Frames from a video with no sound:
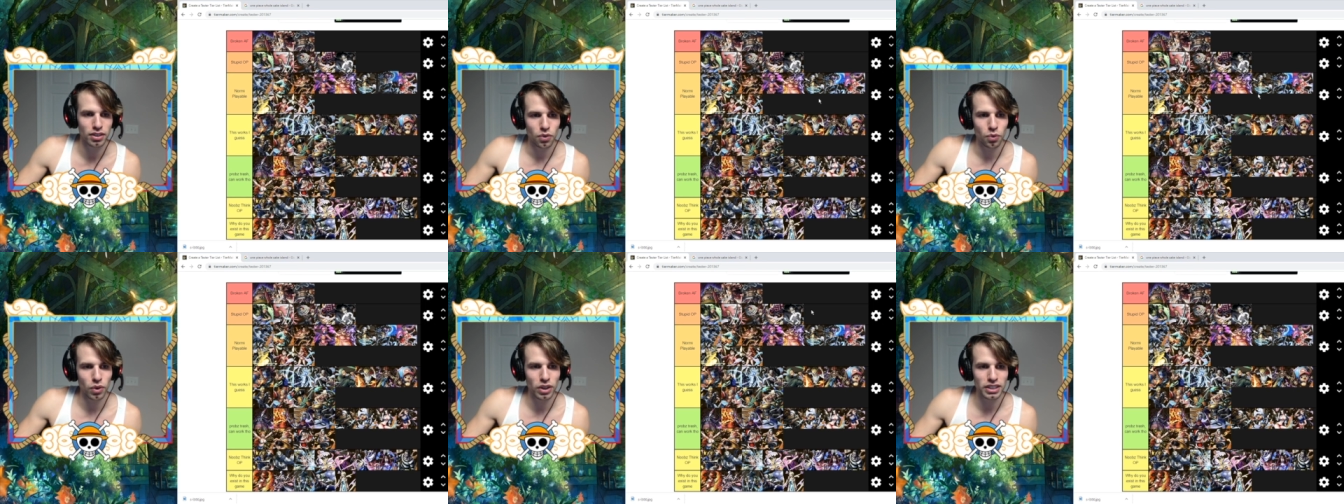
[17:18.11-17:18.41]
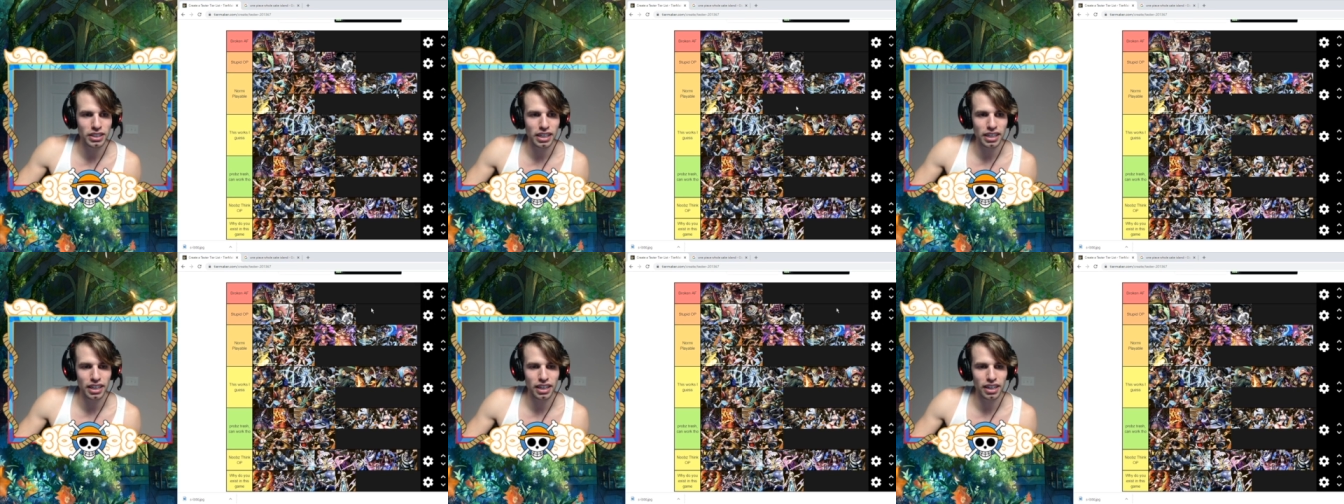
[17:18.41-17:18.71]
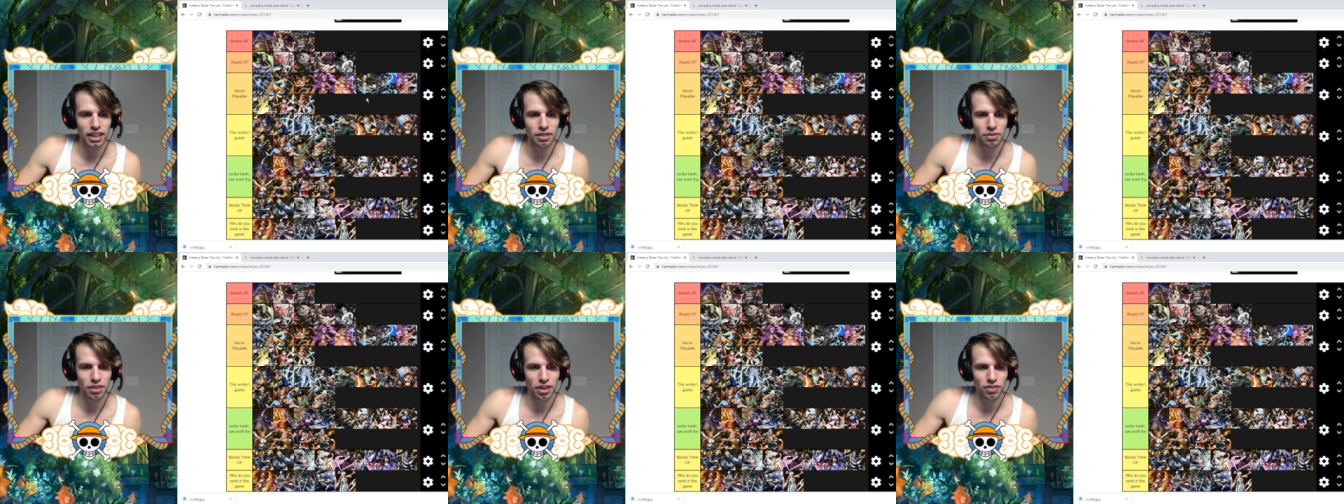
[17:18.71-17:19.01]
Once I
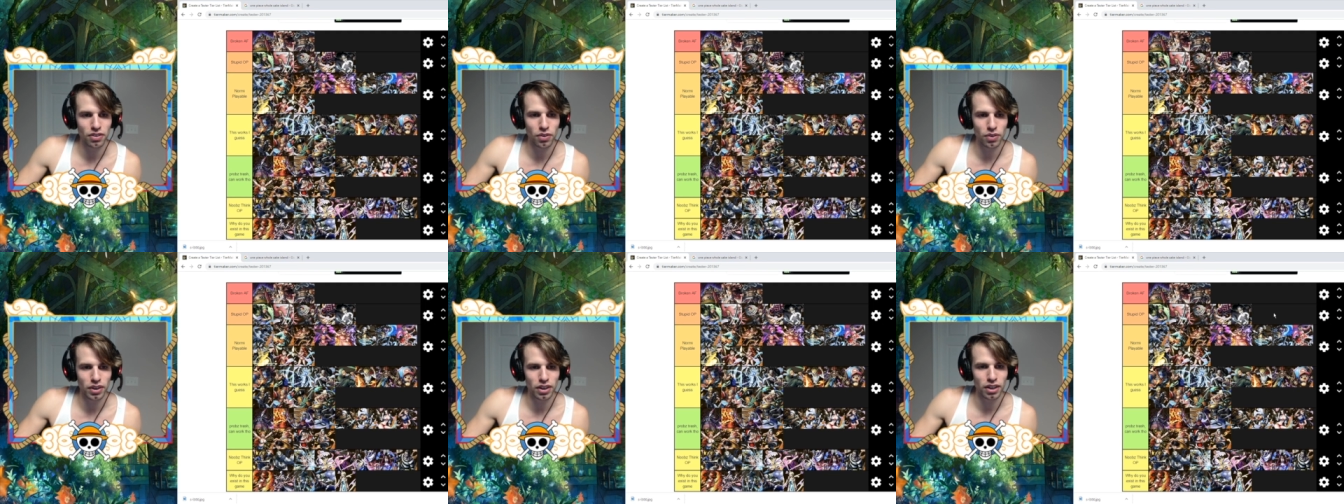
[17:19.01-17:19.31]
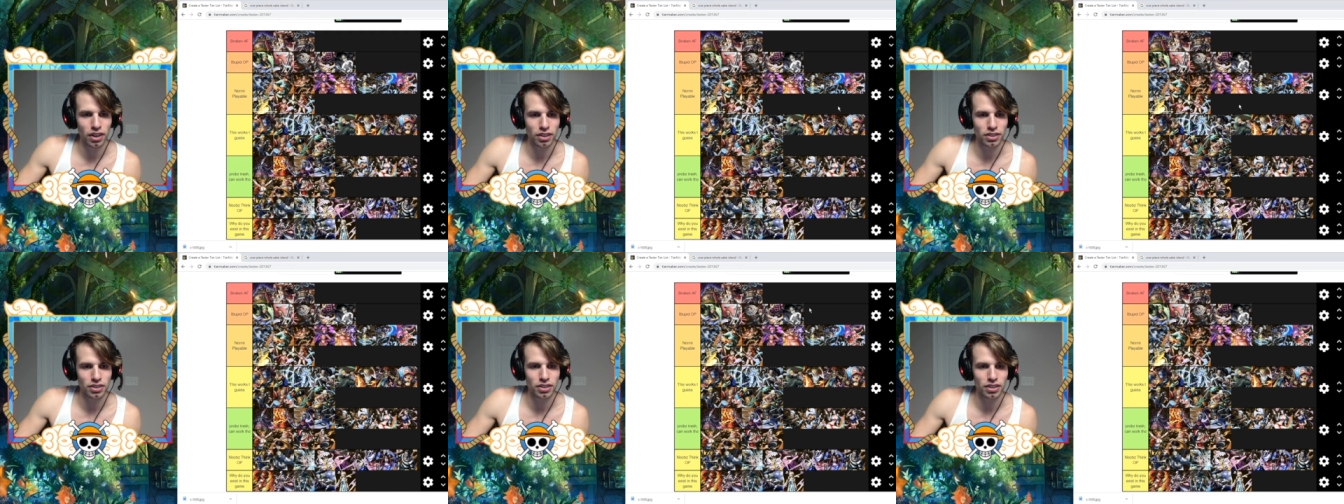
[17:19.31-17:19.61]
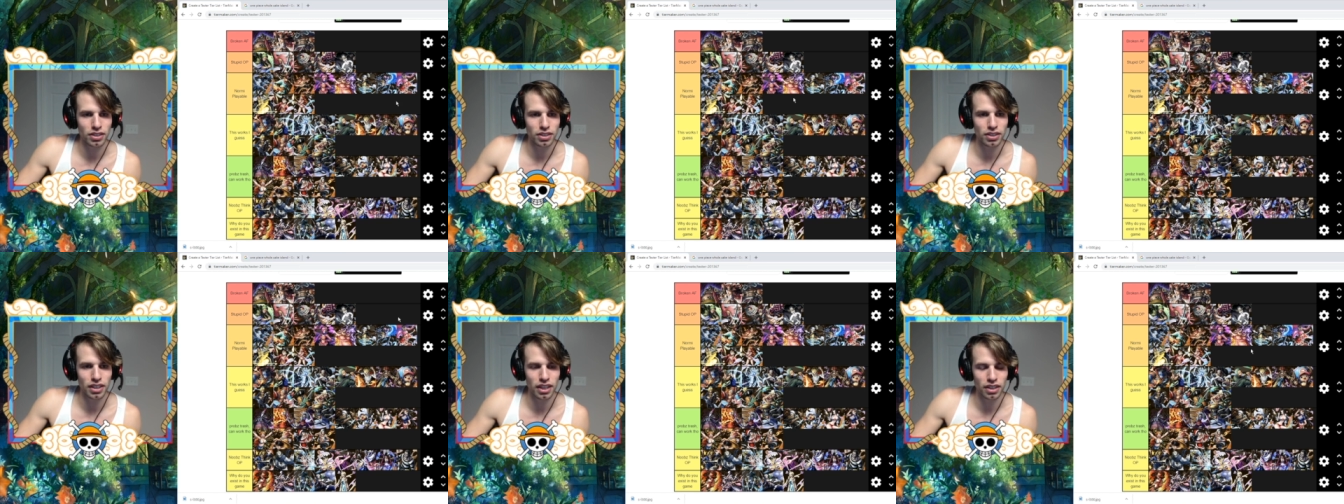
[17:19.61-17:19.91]
get him level
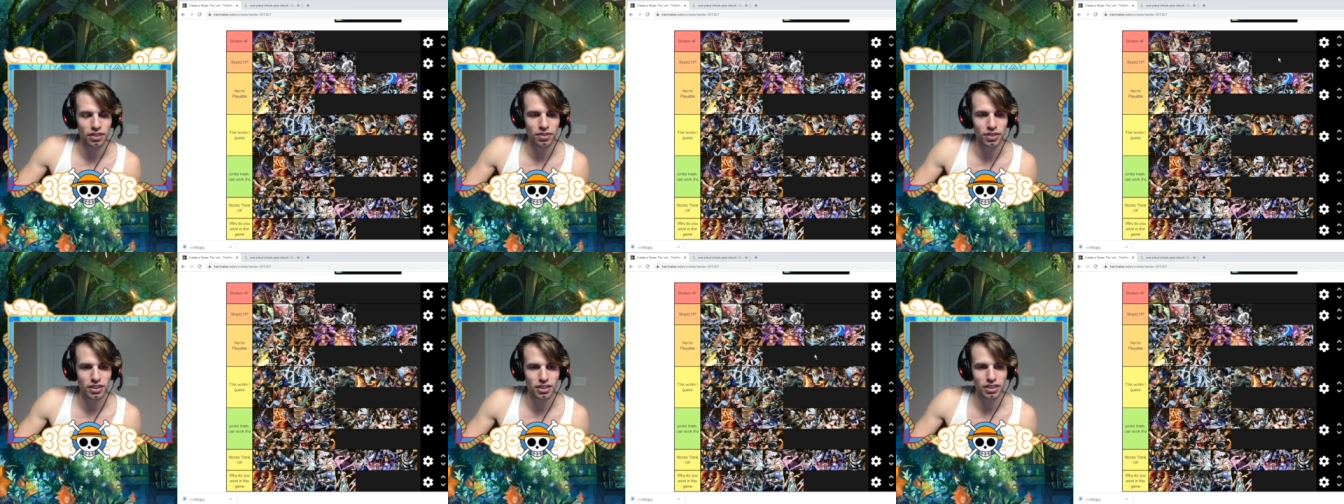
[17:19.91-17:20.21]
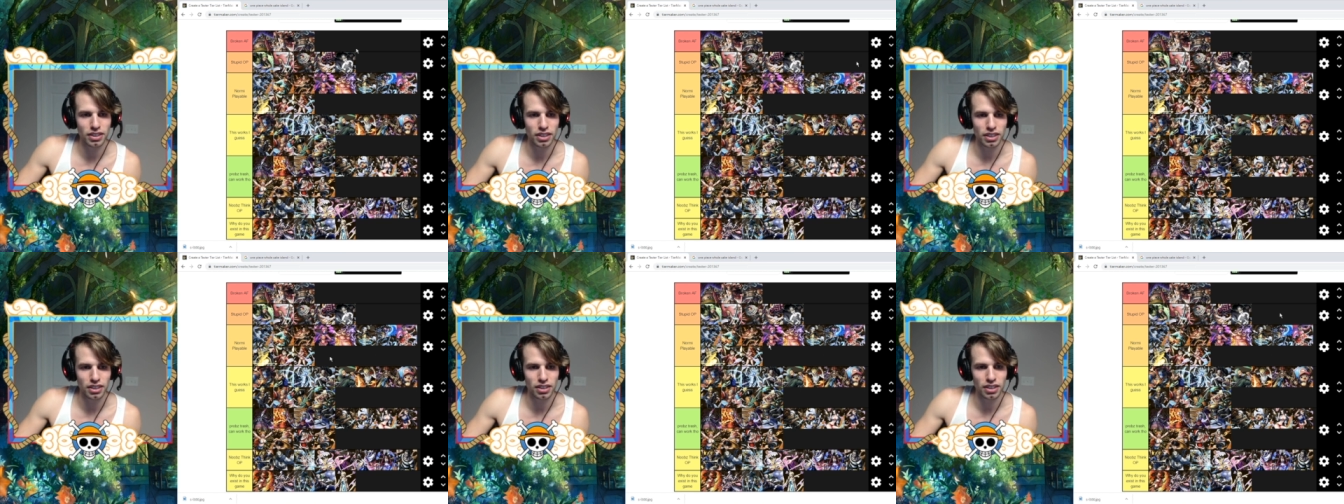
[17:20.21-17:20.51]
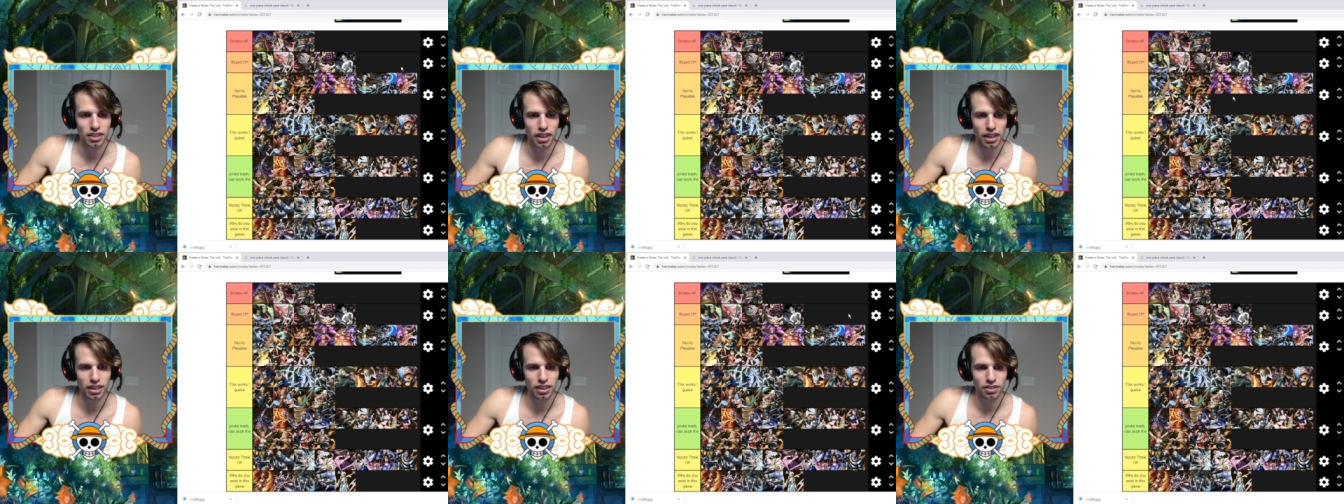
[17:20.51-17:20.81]
100, then we'll see
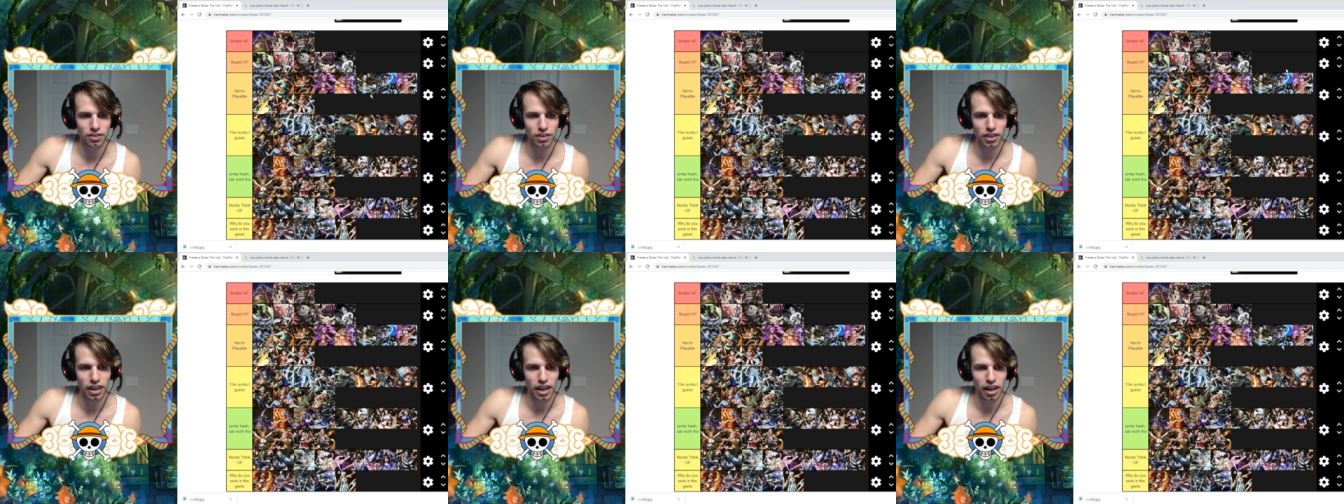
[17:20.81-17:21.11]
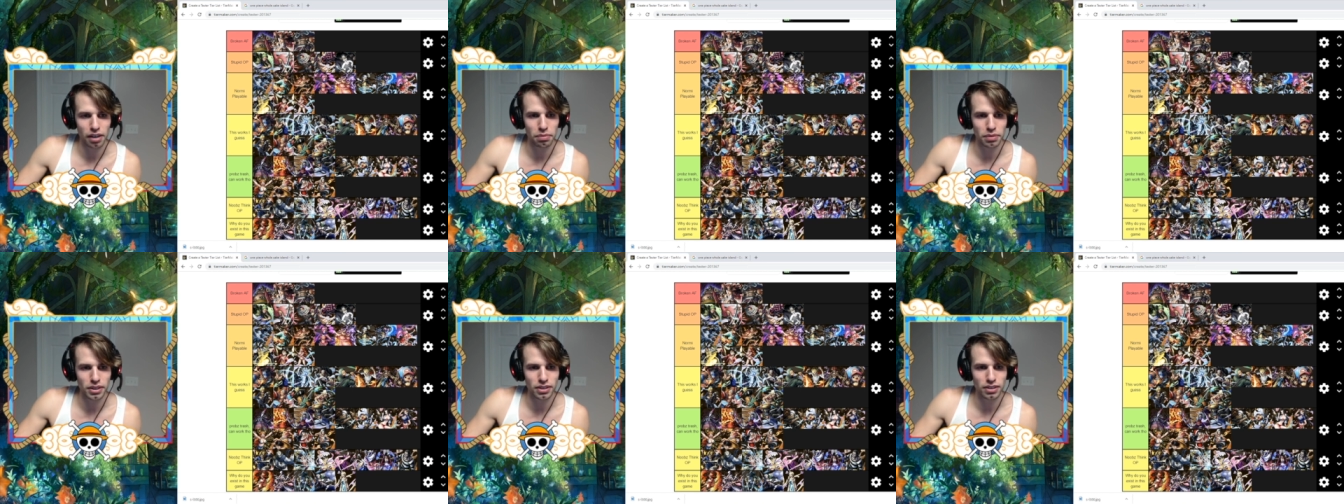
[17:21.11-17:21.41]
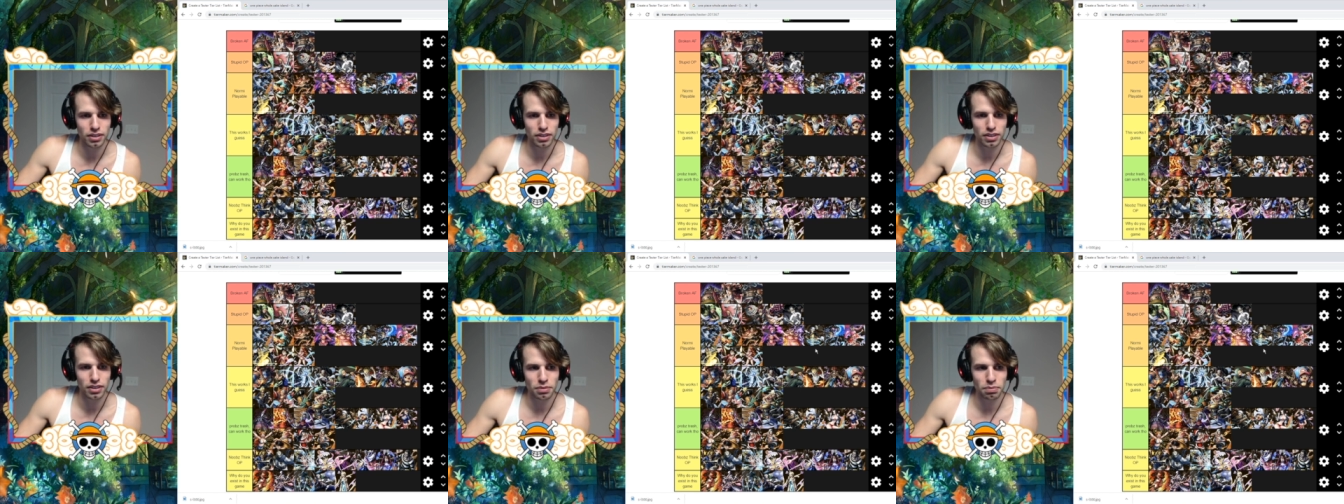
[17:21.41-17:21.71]
kind of what happens.